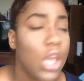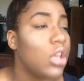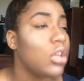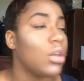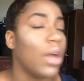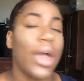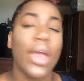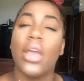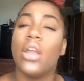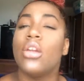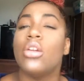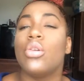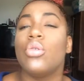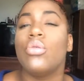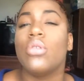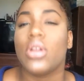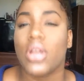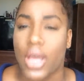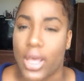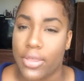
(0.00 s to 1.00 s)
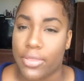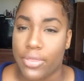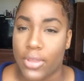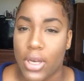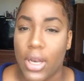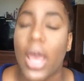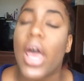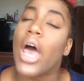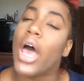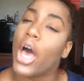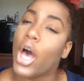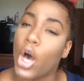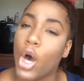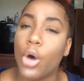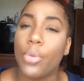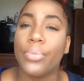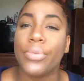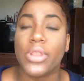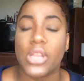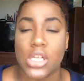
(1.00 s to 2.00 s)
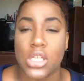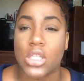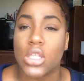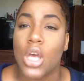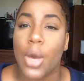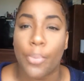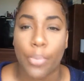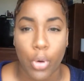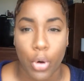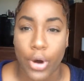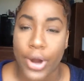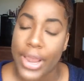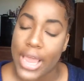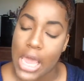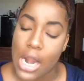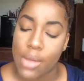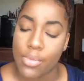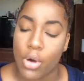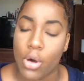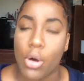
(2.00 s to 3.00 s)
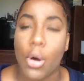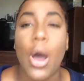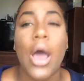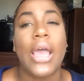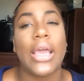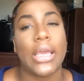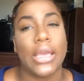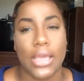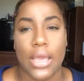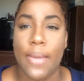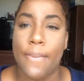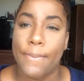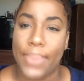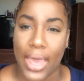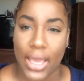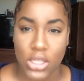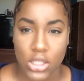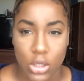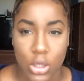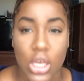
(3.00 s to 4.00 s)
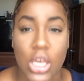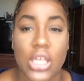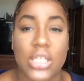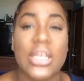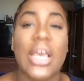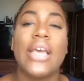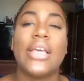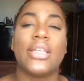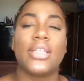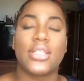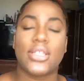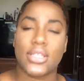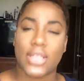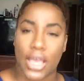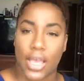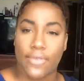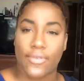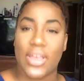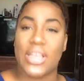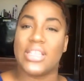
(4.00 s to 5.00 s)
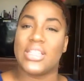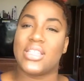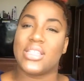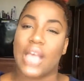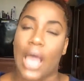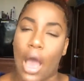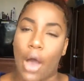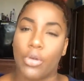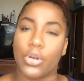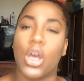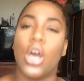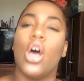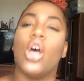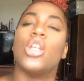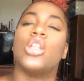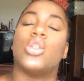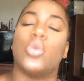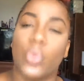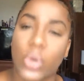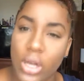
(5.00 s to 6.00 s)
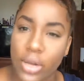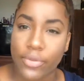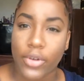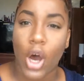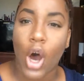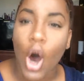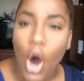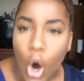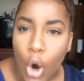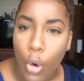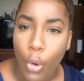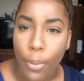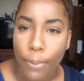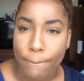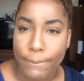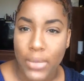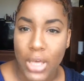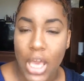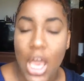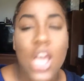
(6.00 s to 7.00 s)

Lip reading: Y'all ain't do nothing to help this poor animal get back to his safe and sound, sweet of a home.